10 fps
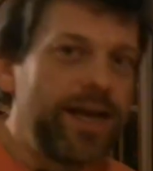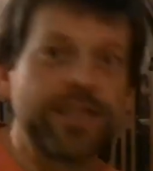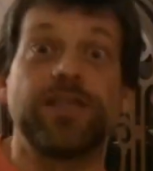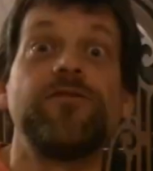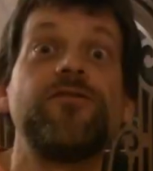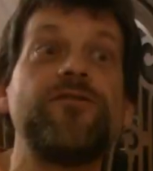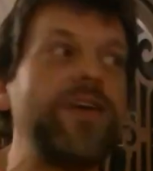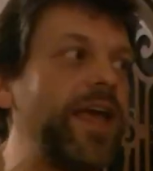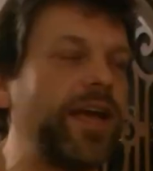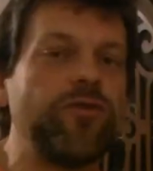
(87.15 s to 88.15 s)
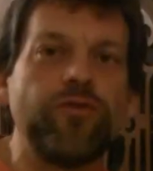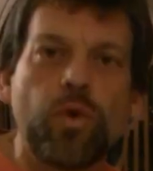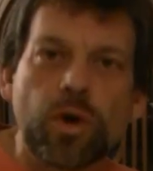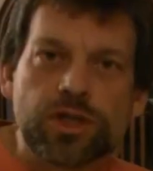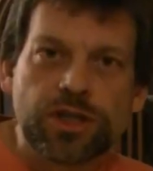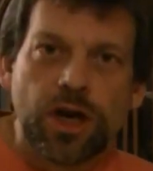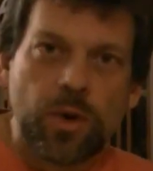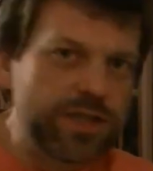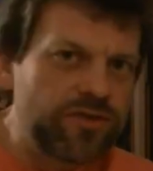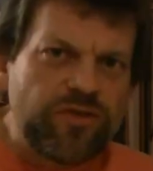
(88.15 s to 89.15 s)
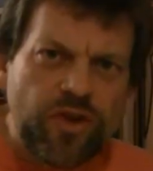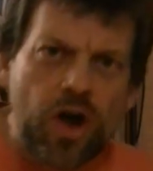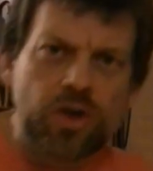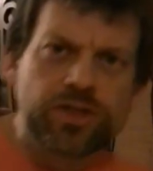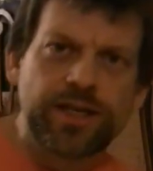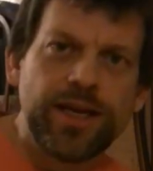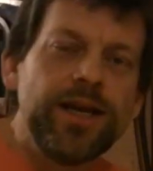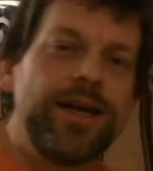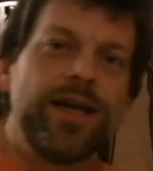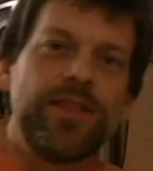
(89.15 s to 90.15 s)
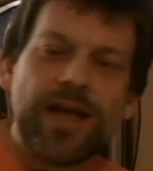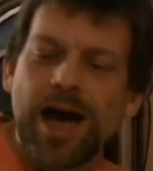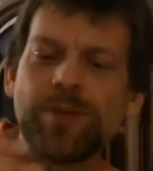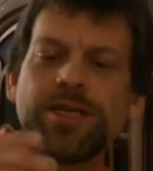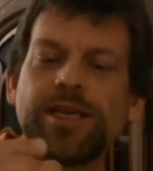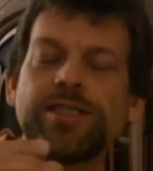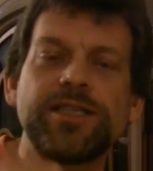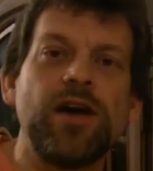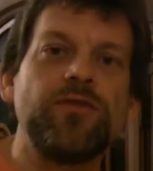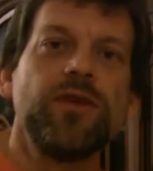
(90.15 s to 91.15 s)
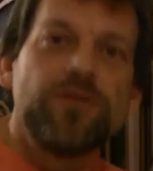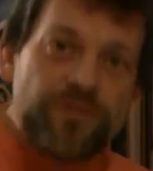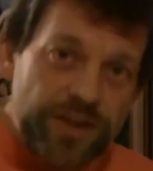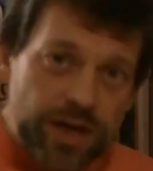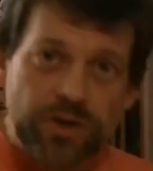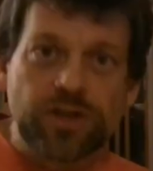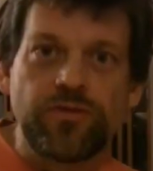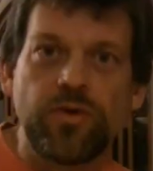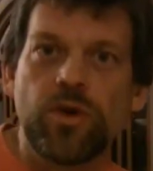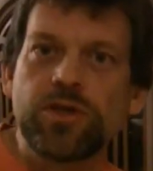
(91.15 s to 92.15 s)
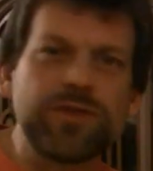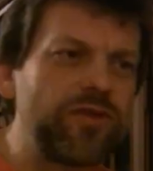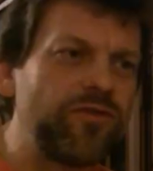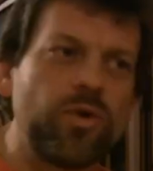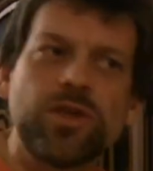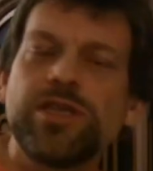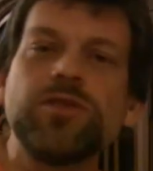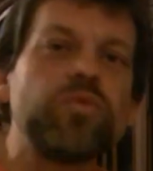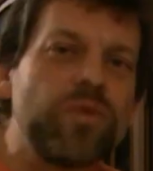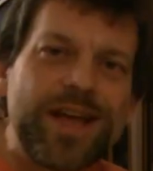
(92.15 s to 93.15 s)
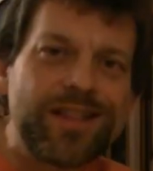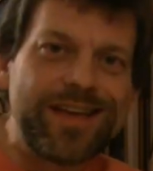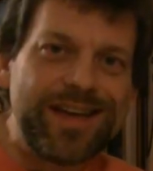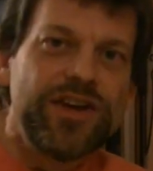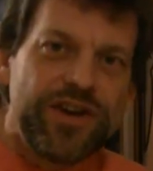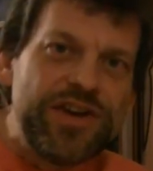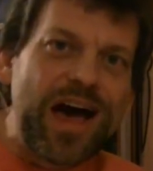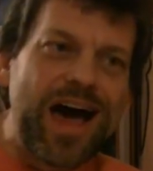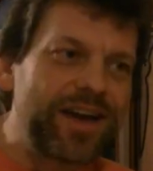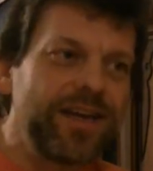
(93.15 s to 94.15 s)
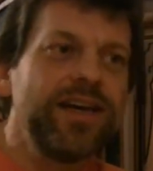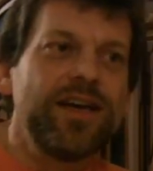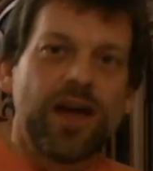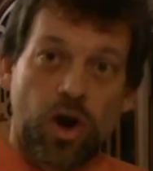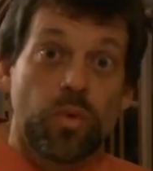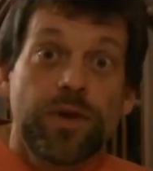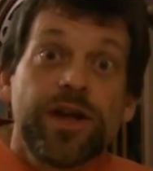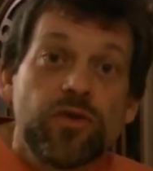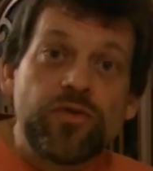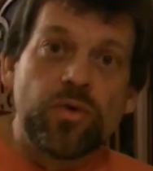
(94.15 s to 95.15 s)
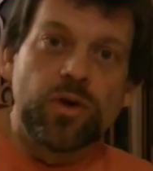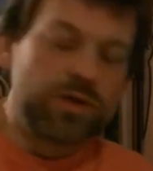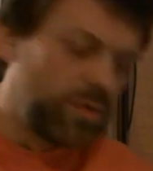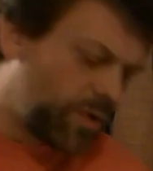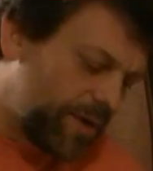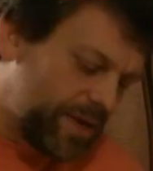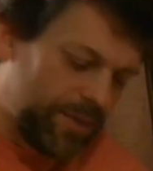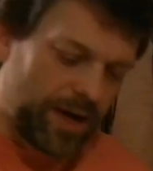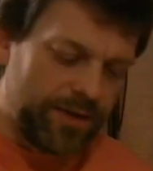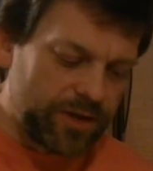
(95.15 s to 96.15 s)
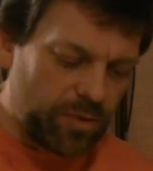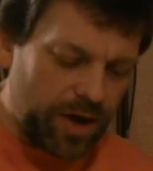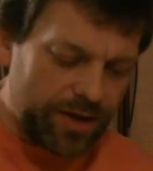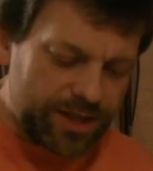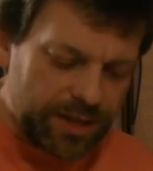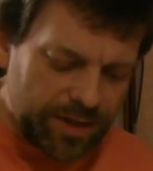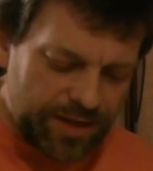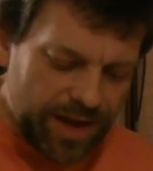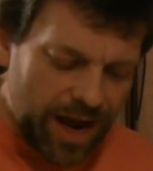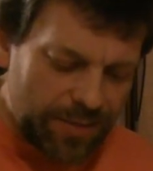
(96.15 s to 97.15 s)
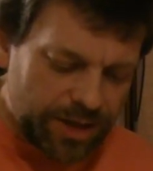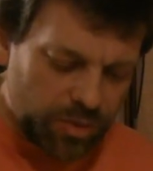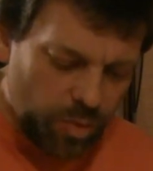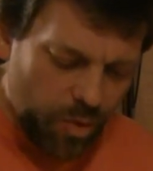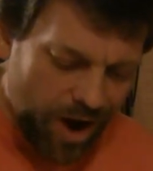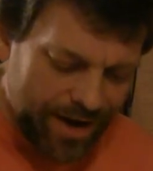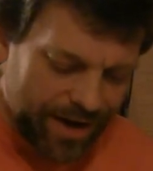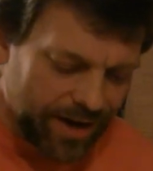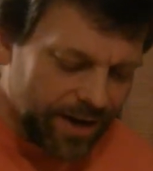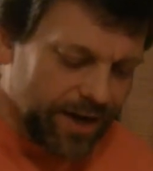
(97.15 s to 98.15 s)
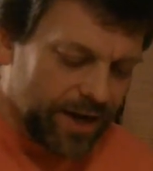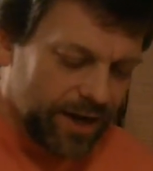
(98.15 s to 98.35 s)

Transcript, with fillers: It's a fake force, though. It's false. The object itself feels the force, but the force is really not a real force. What do I mean by this? Well, it's simply the object wanting